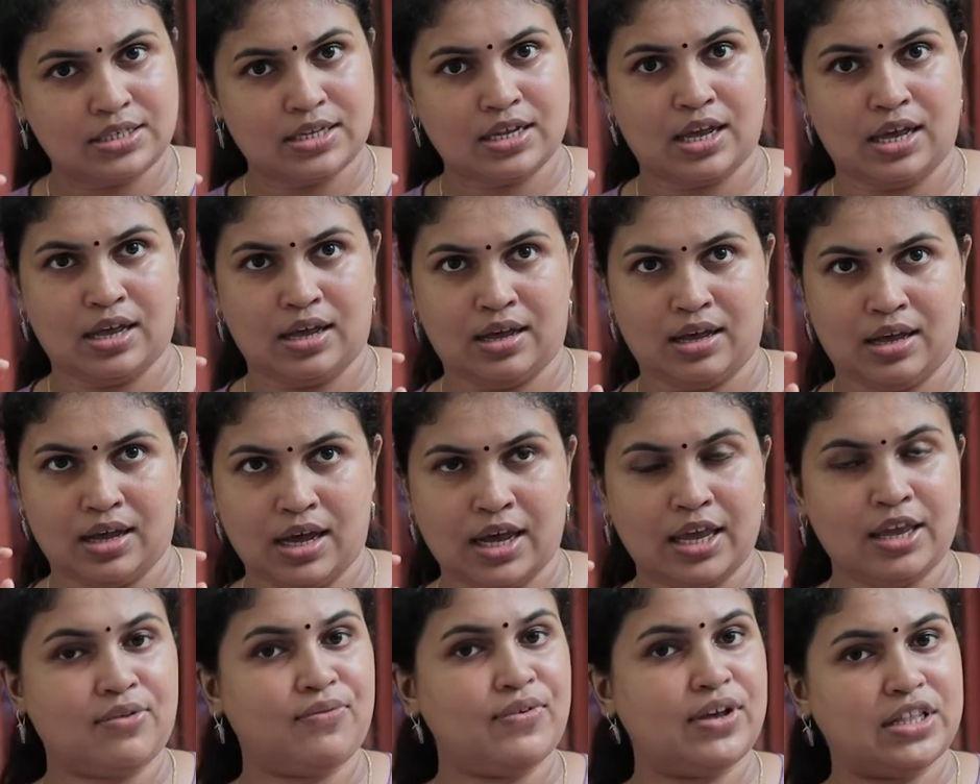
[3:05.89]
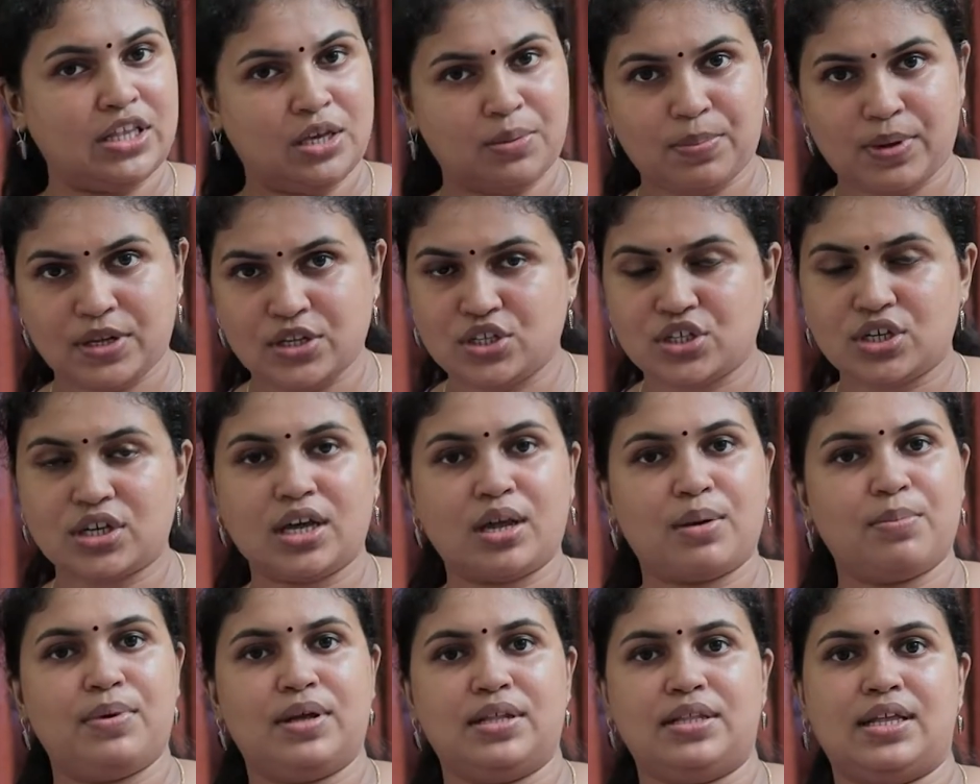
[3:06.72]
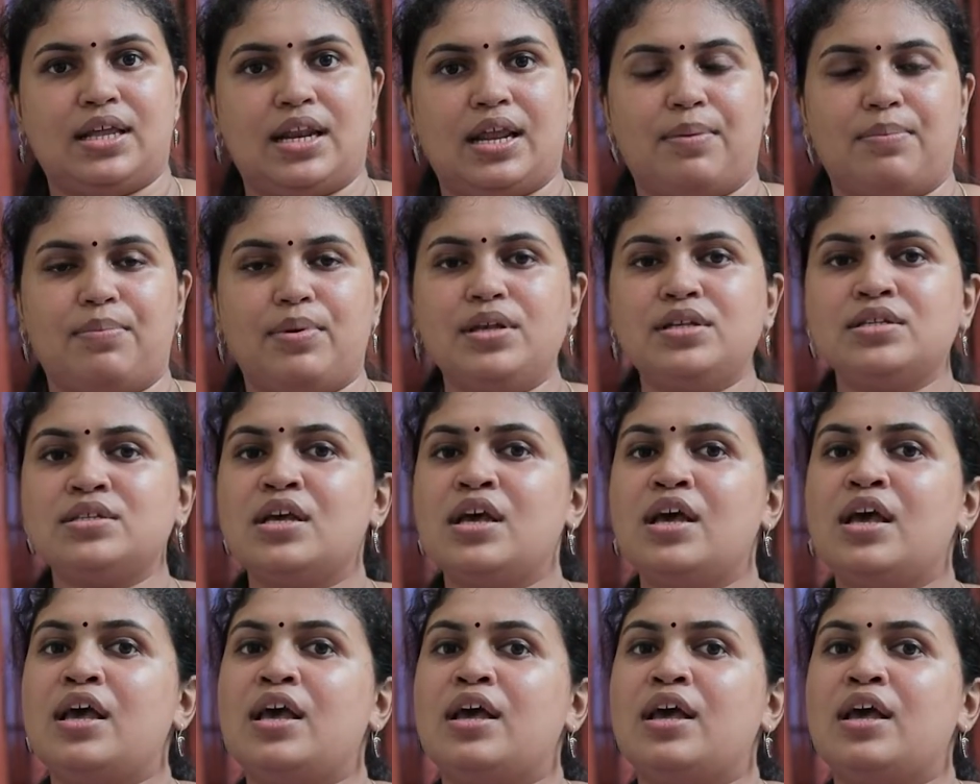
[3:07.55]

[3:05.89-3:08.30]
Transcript: Ayurvedic Panchakarma therapies.